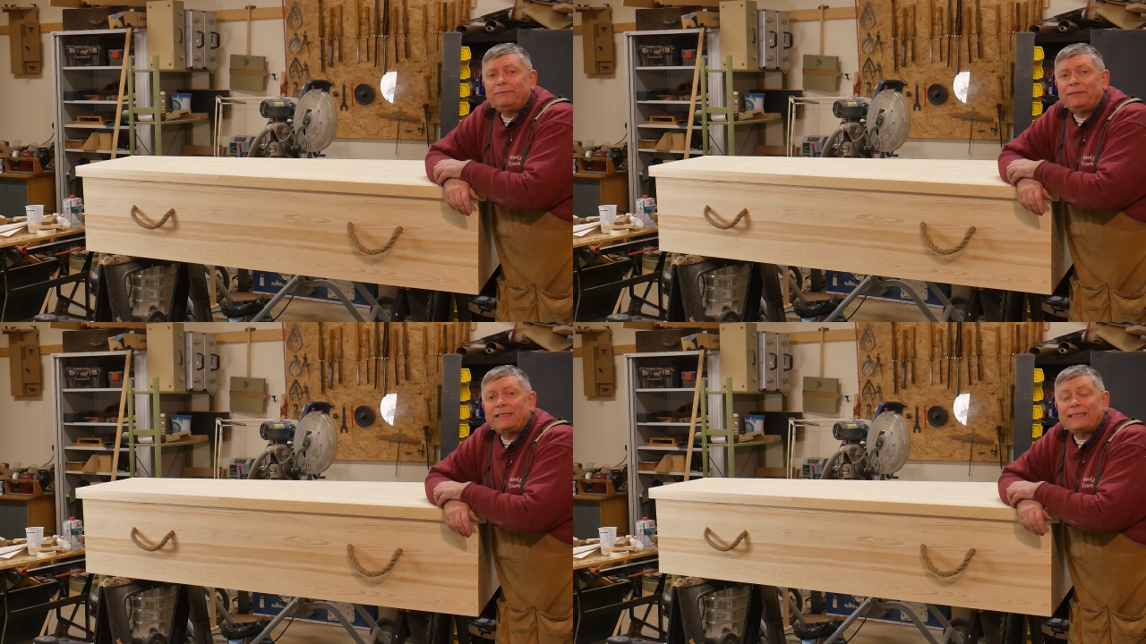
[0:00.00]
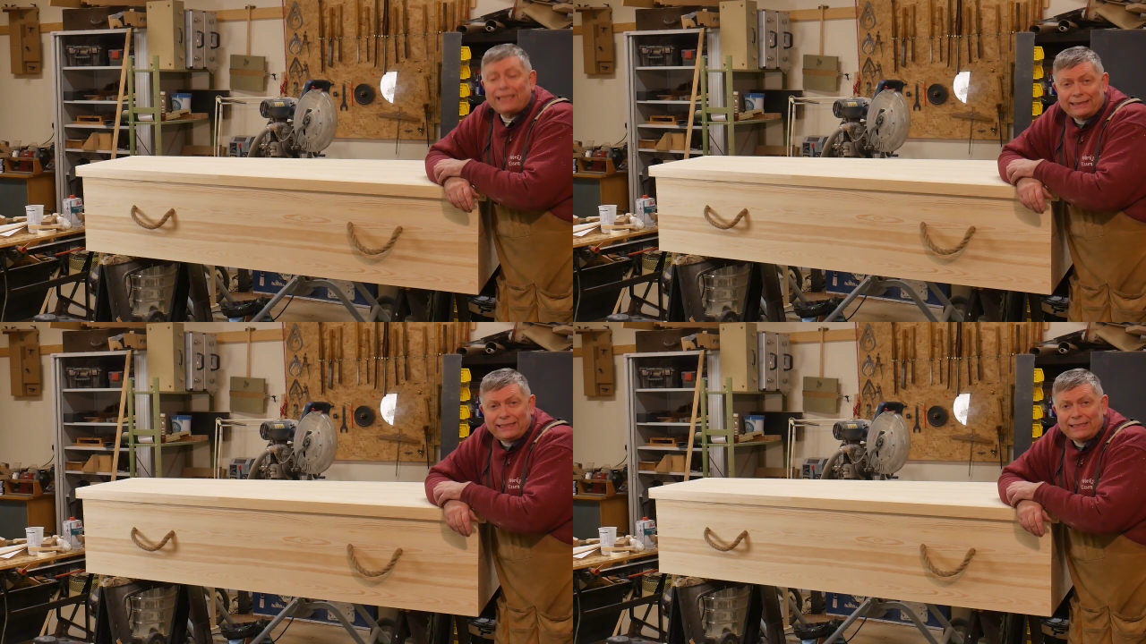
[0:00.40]
the
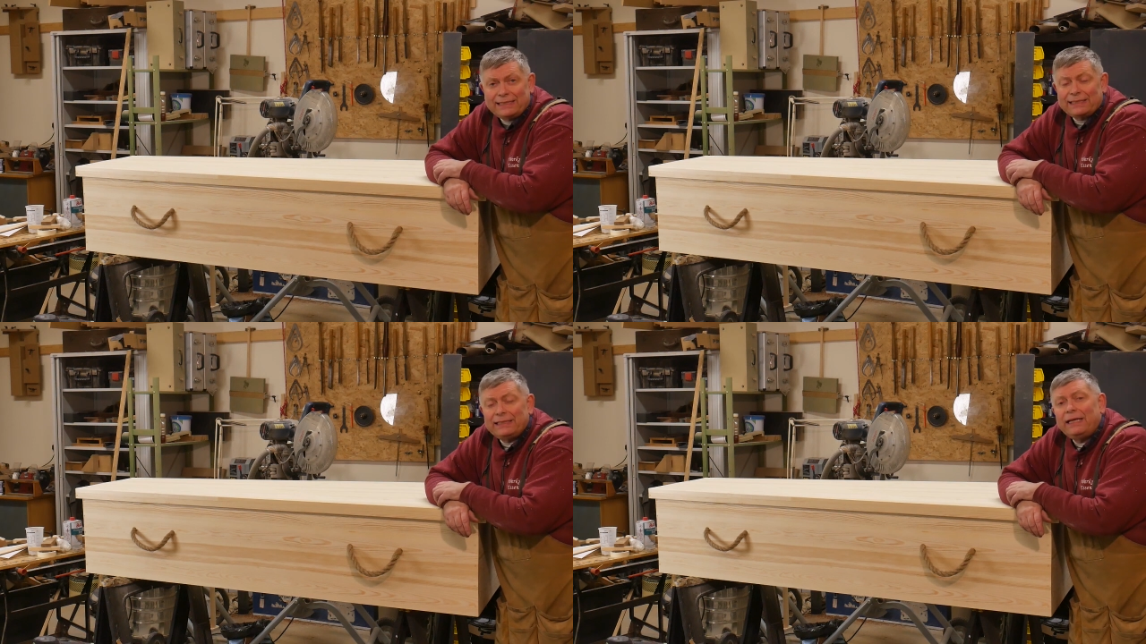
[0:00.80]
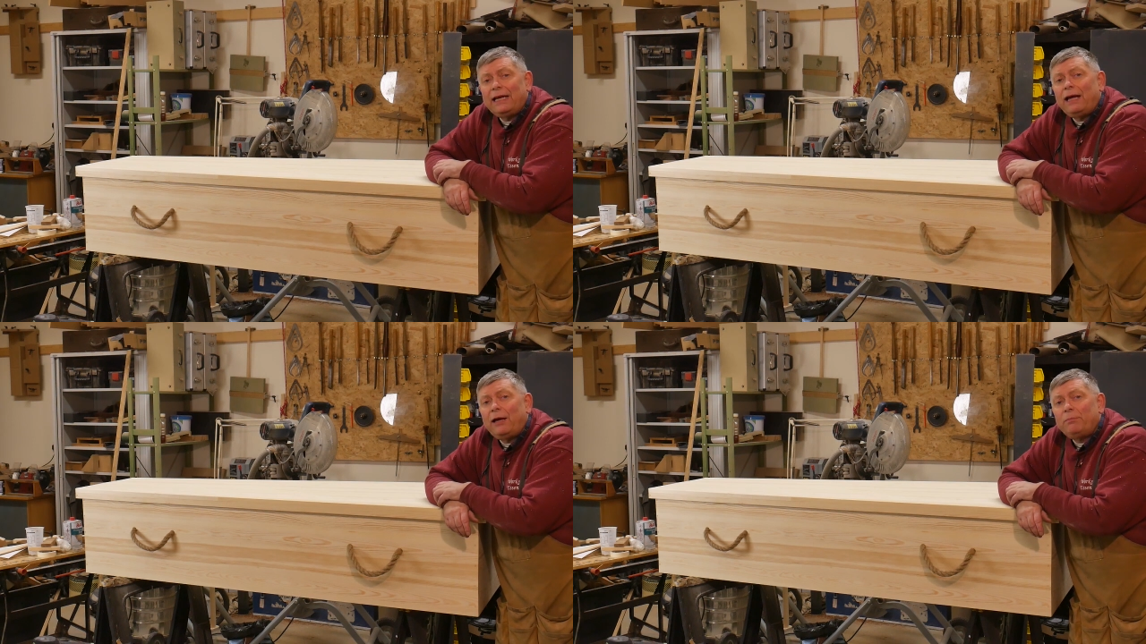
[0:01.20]
saddest,
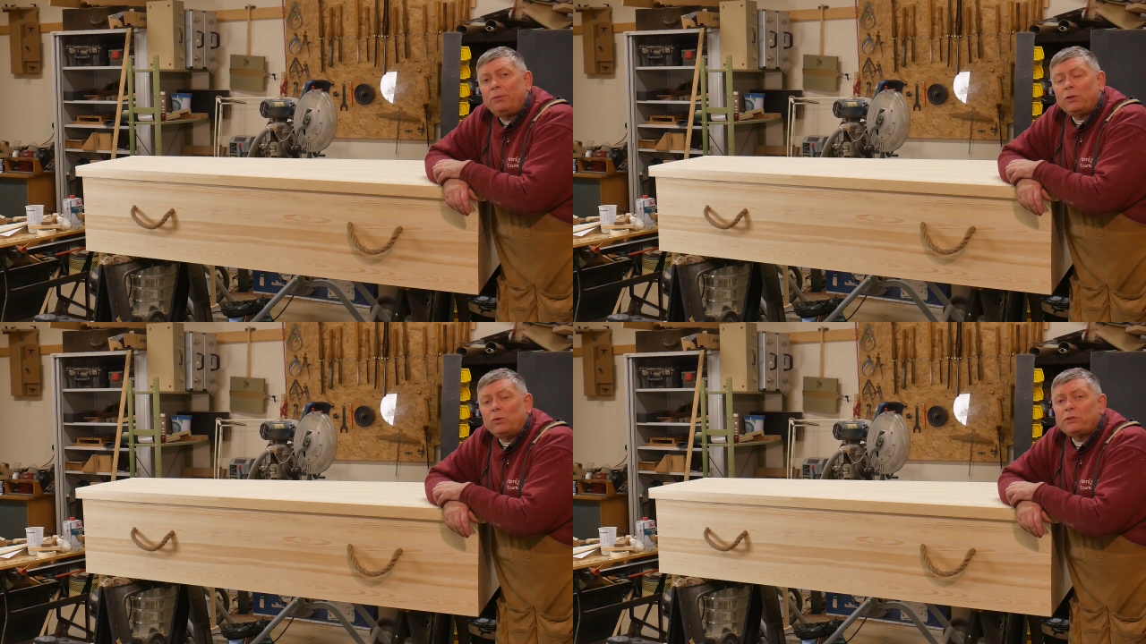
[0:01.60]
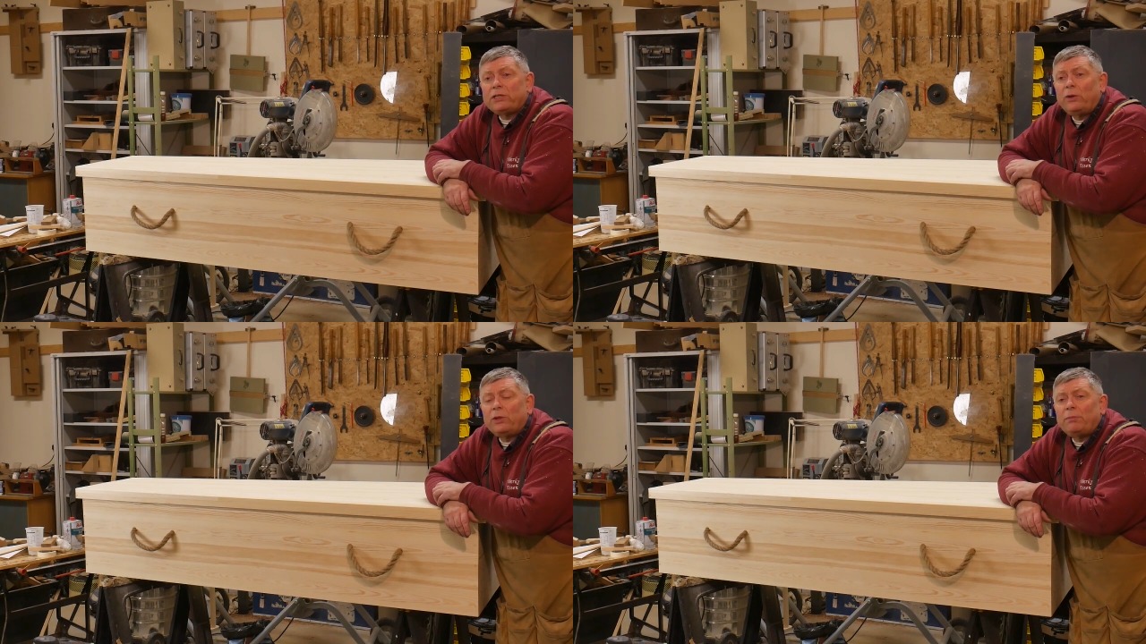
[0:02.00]
but
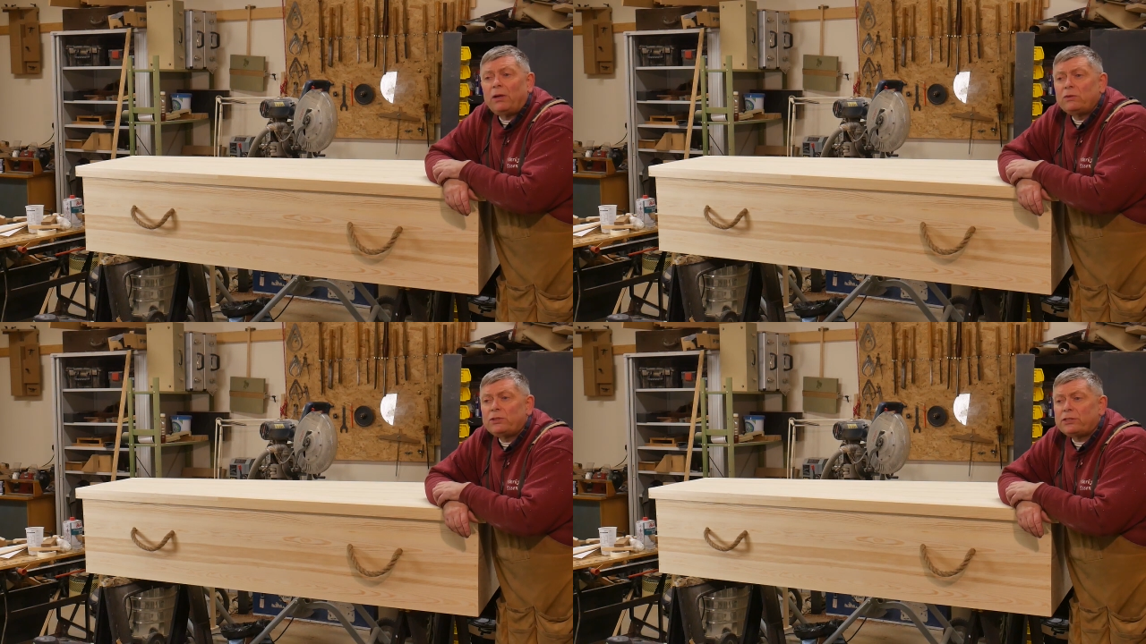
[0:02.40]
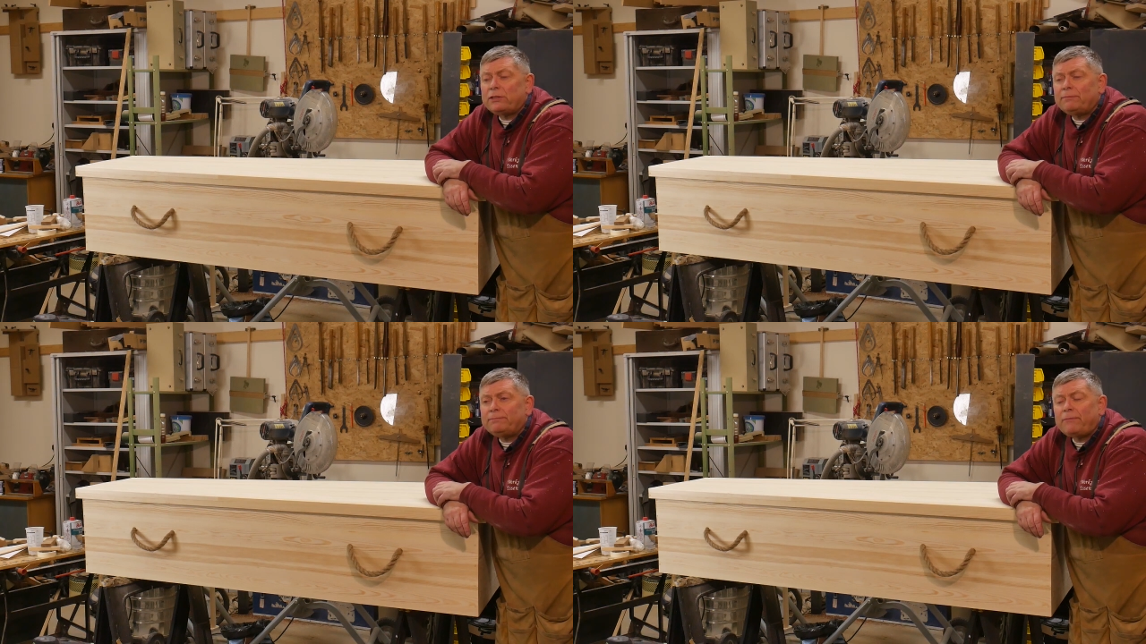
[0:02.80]
also the most
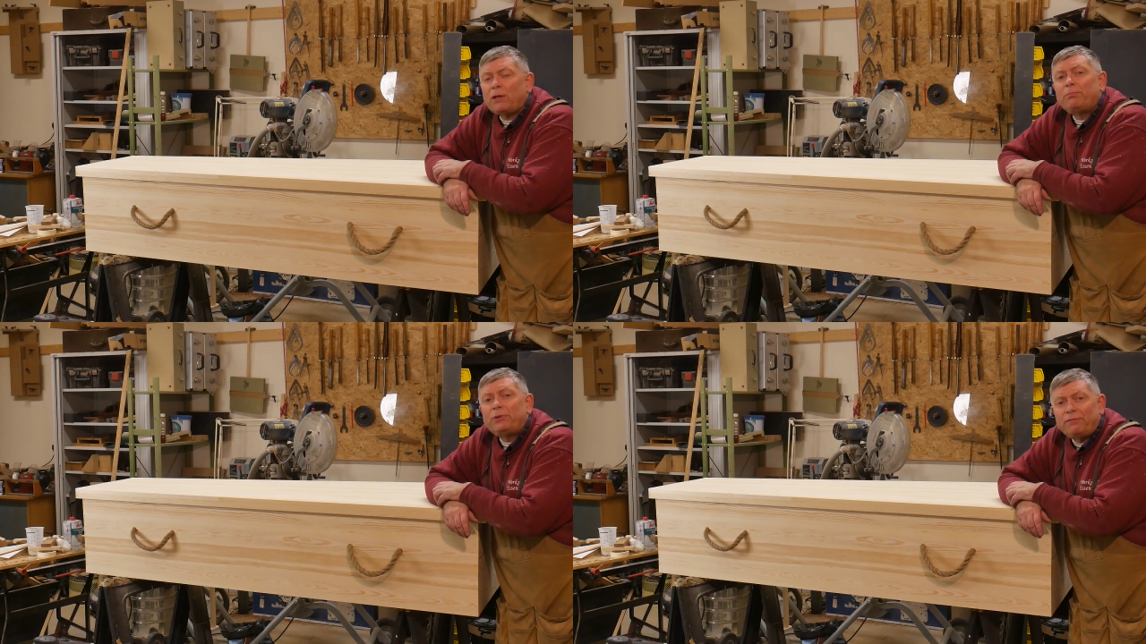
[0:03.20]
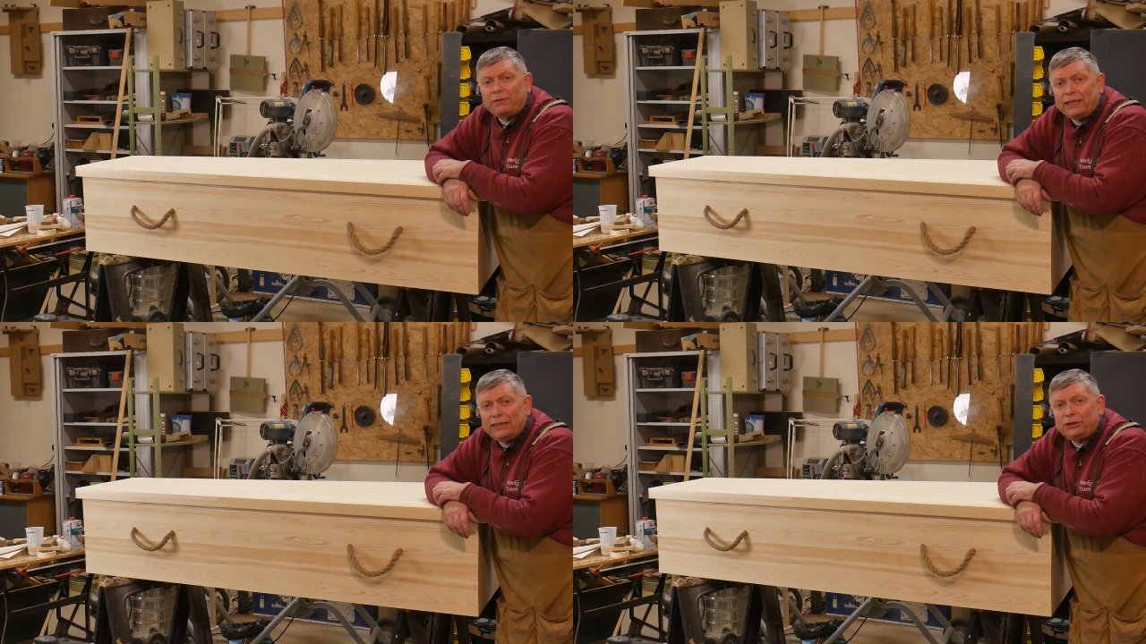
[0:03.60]

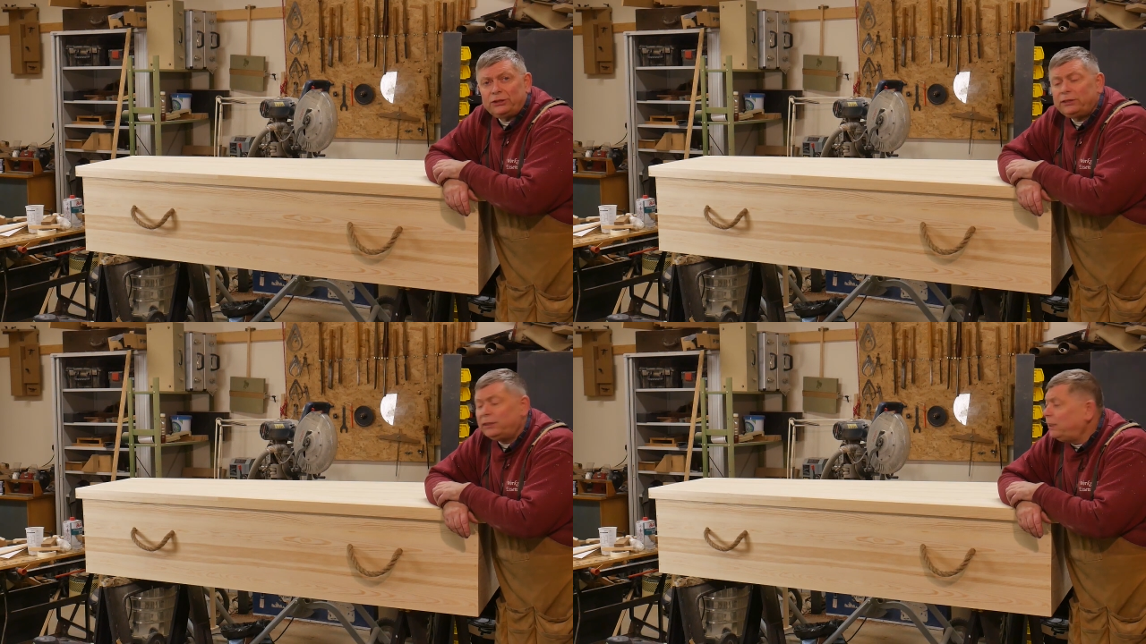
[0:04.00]
privileged